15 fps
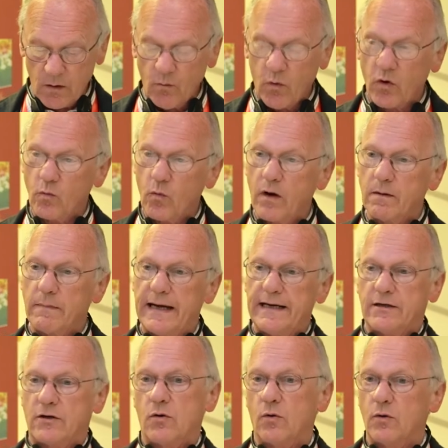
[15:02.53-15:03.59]
what one
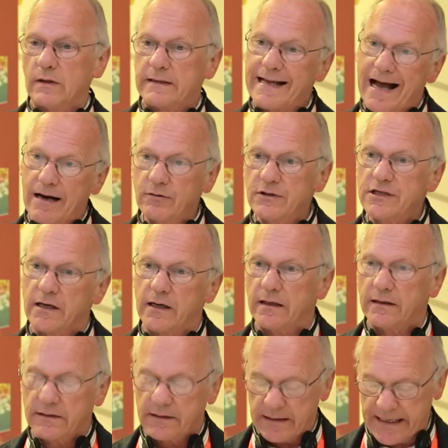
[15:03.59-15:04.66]
might call
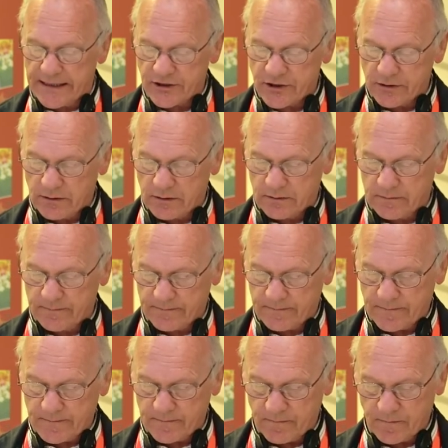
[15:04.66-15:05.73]
counter-national,
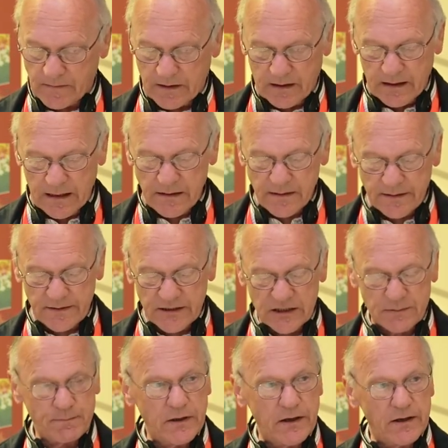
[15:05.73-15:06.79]
in that the
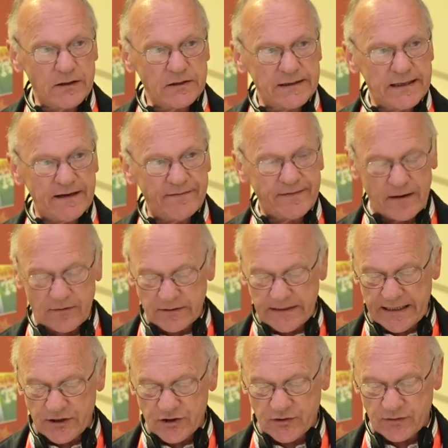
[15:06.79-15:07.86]
spur to their
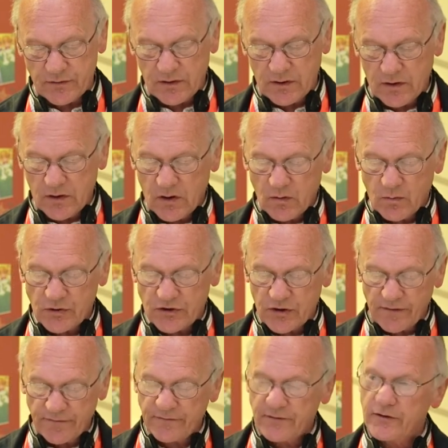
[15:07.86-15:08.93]
foundation was
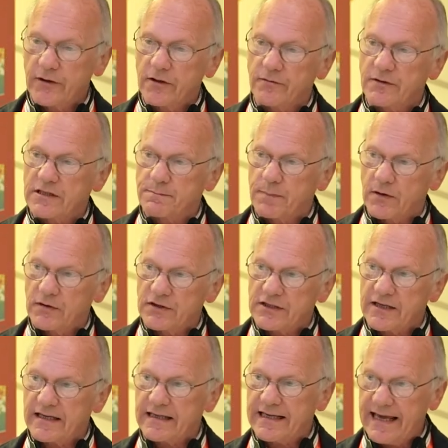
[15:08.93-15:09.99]
often a
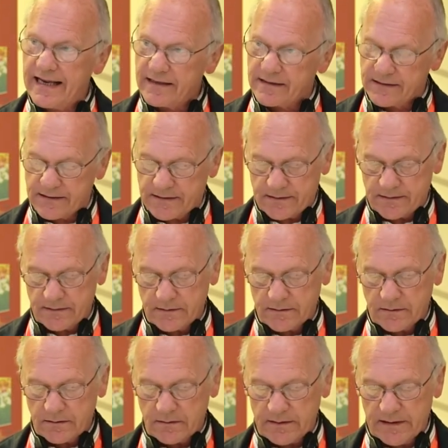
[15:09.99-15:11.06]
response against
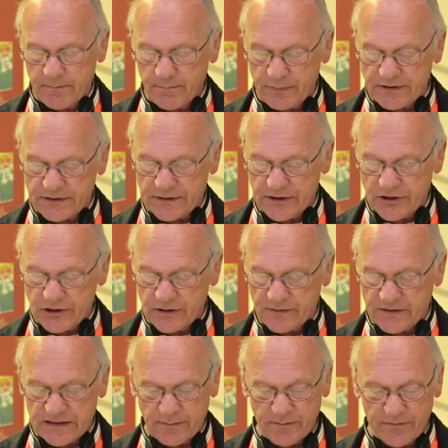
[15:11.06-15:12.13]
the imposition
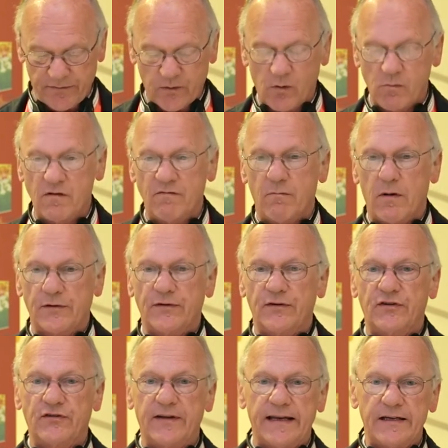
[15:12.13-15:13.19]
of some form of
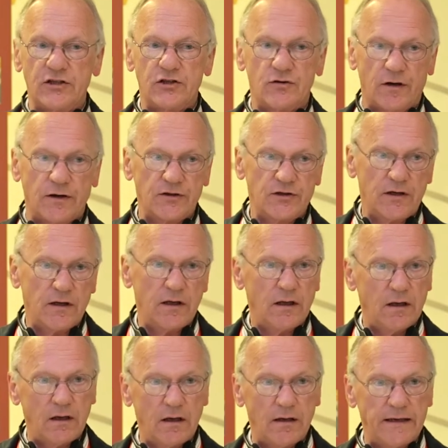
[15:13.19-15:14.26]
modern state structure,
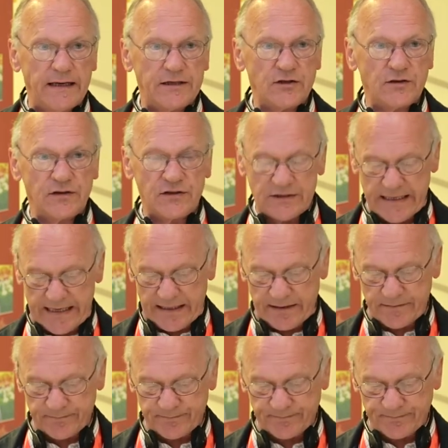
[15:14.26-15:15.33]
a nation state,